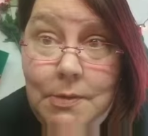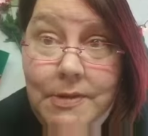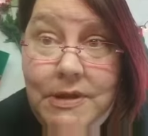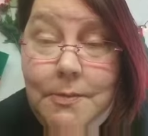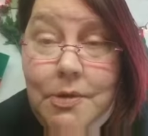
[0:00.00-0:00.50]

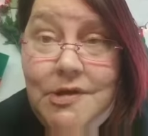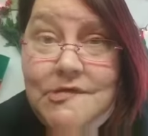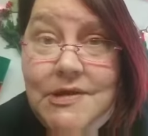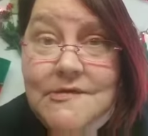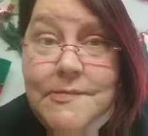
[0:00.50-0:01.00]
weekend
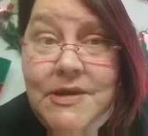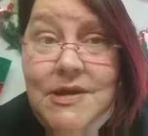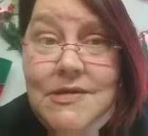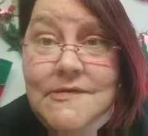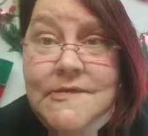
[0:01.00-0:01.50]
projects
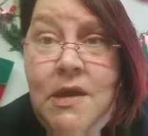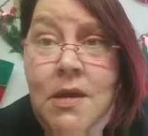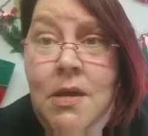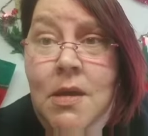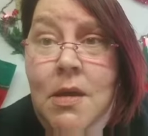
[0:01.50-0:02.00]
because
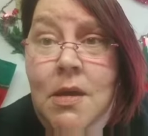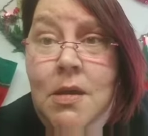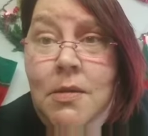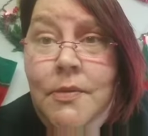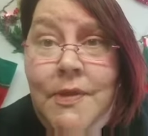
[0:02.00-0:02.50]

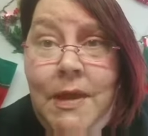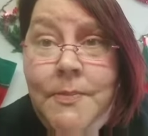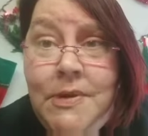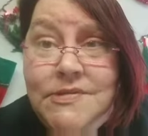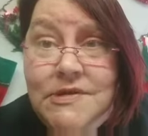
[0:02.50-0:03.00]
they
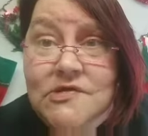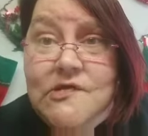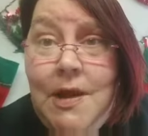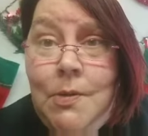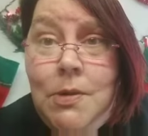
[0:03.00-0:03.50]
built this
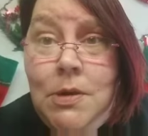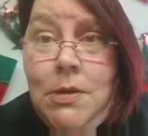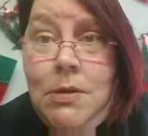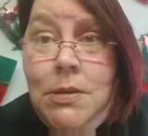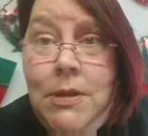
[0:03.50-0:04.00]
shower
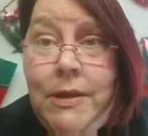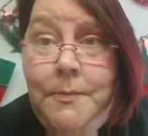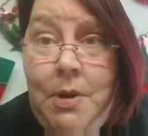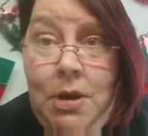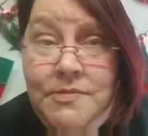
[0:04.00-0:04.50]
like a
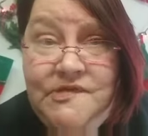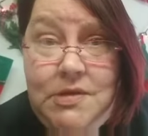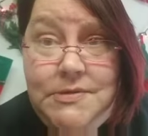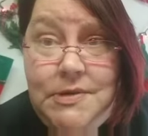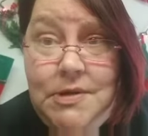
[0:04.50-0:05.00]
bomb
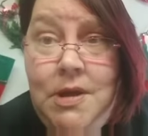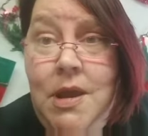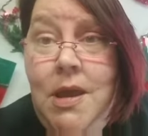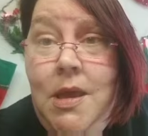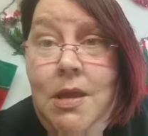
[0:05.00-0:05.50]
shelter.
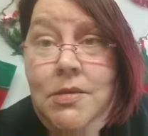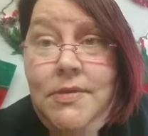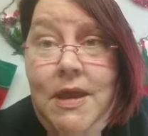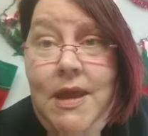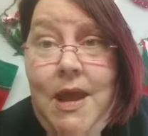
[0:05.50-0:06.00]

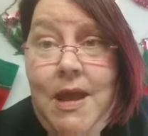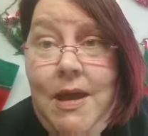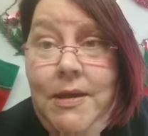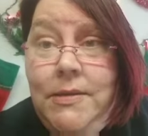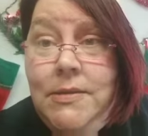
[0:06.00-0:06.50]
They
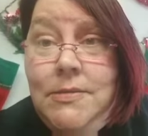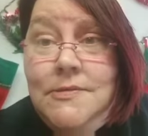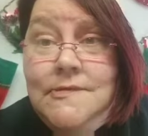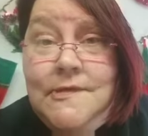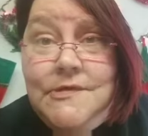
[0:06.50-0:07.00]
had
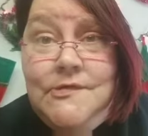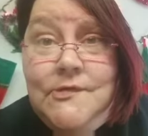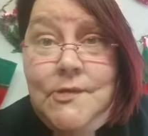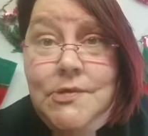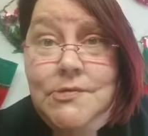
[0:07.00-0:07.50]
6
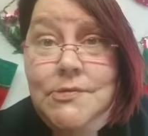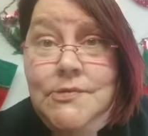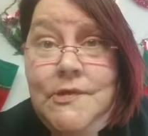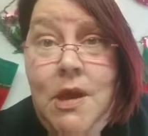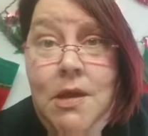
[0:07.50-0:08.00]

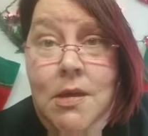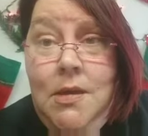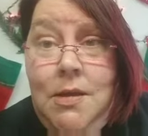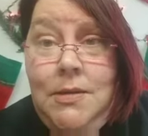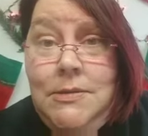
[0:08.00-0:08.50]
screws
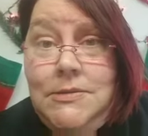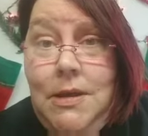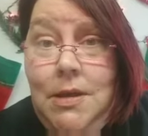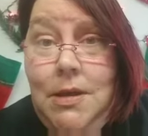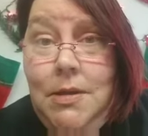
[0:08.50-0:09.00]
on the
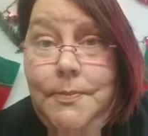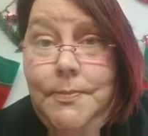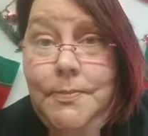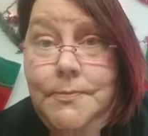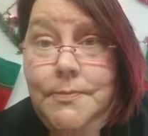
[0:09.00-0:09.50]
top
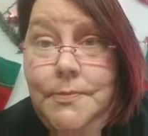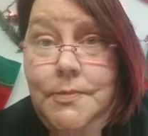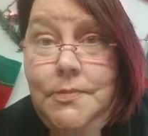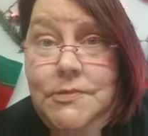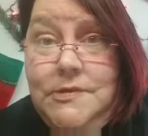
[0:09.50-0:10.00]

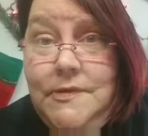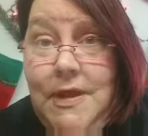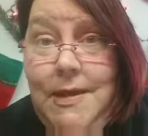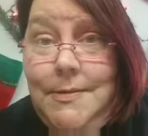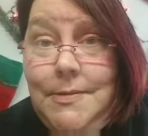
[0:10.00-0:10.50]
to the
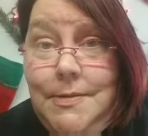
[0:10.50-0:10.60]
header